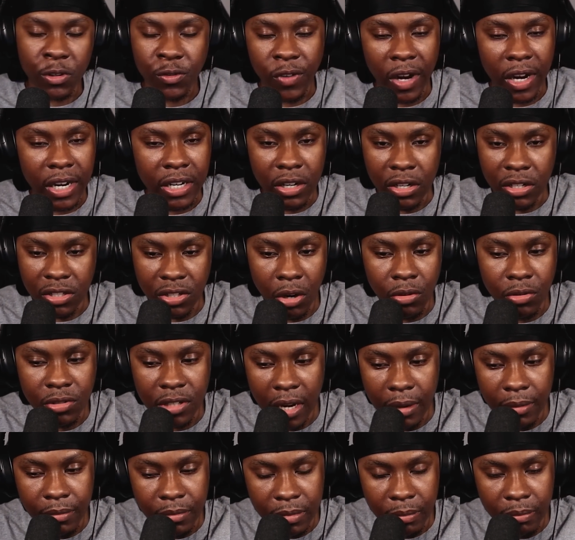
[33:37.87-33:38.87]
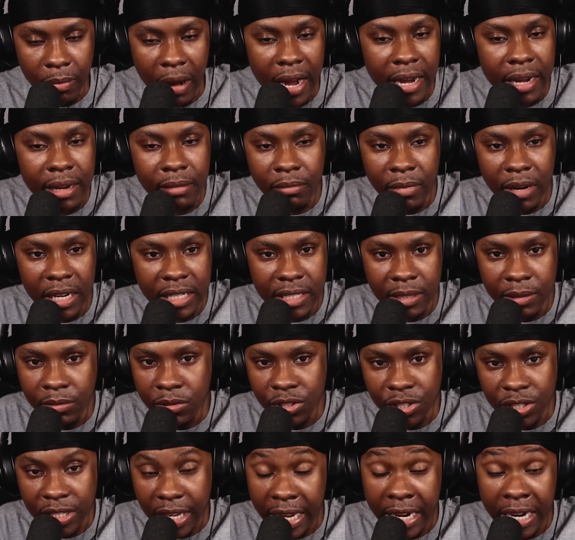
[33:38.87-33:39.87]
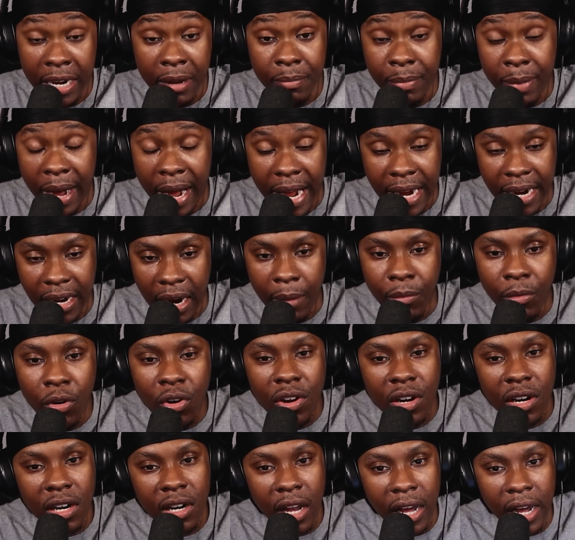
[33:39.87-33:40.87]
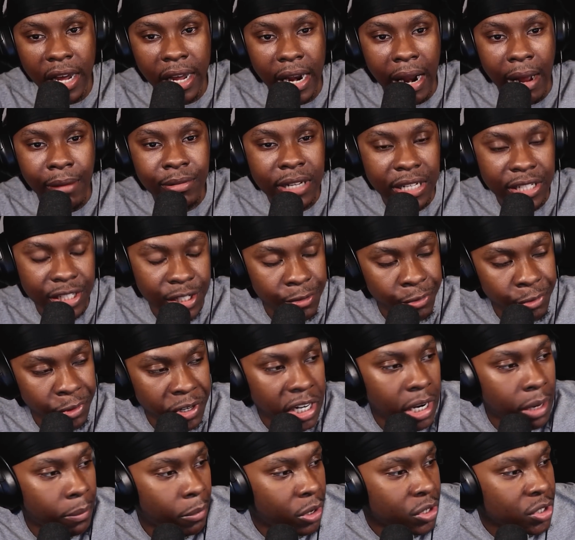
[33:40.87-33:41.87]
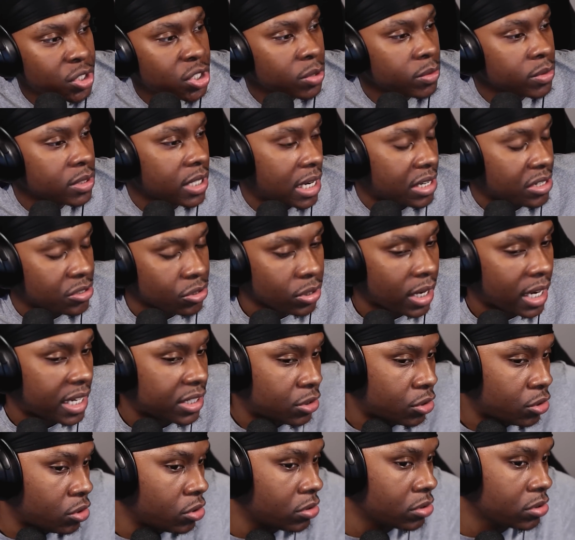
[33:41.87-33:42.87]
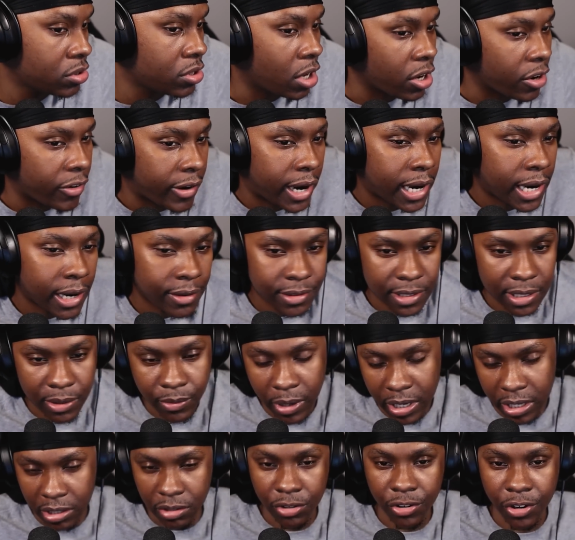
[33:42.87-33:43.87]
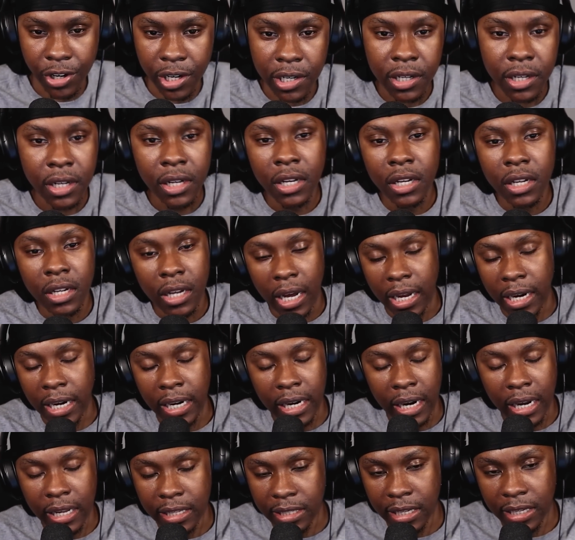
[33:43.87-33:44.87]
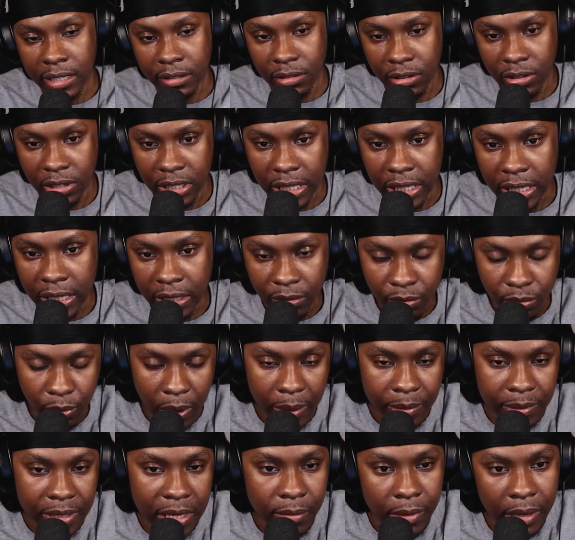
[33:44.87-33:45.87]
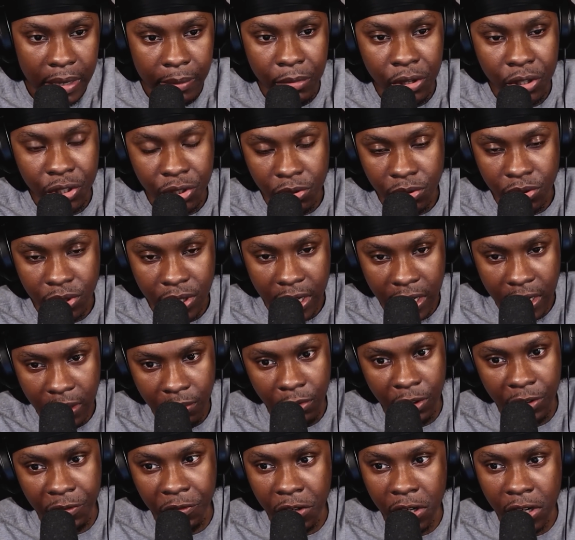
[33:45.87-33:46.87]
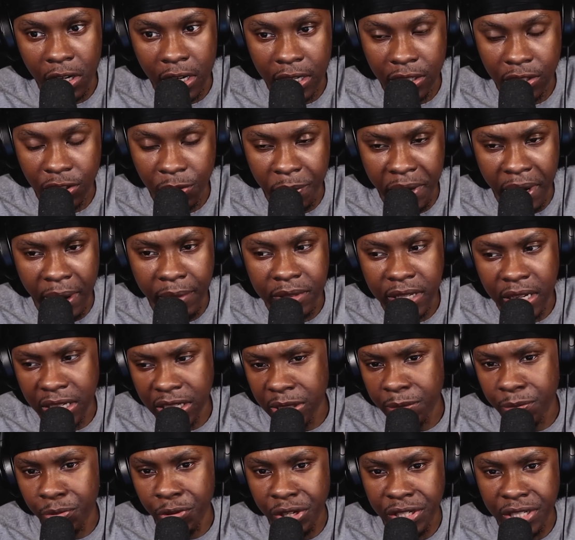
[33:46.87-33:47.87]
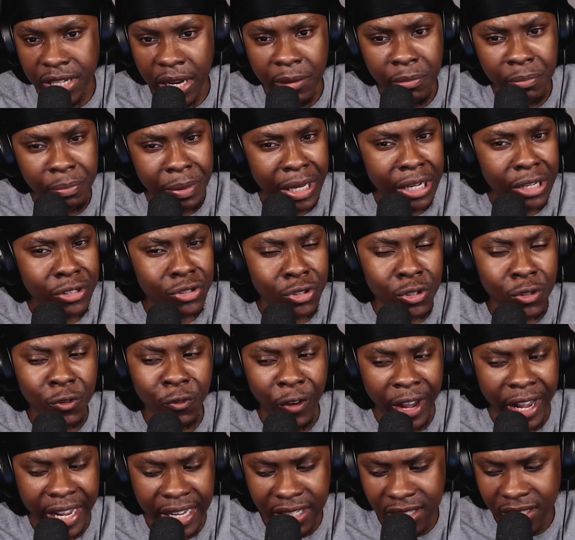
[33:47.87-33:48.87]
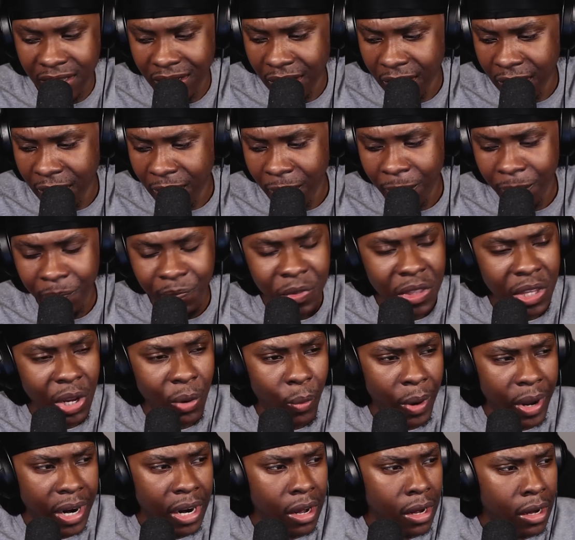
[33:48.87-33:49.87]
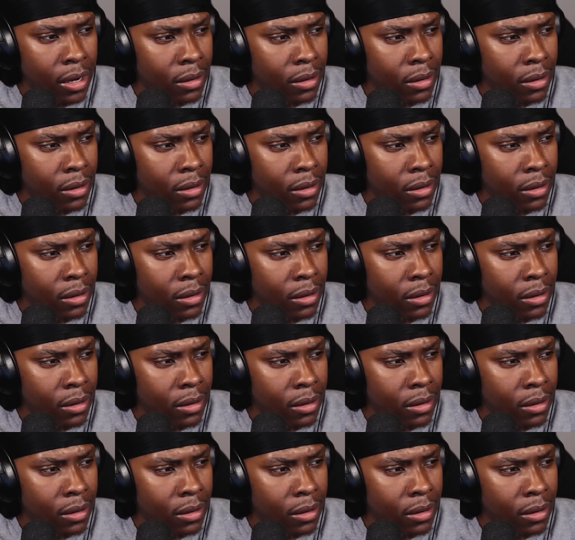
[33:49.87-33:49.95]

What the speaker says: fine this whole time. My thing was just in the bag. I'm not gonna lie, I was actually really emotional until I saw, like, dude, I start crying. I was like, why are you crying? And then that clearly wiped out my emotional side. I'm not even gonna lie to you. But that was actually pretty sad. Pikachu's face, when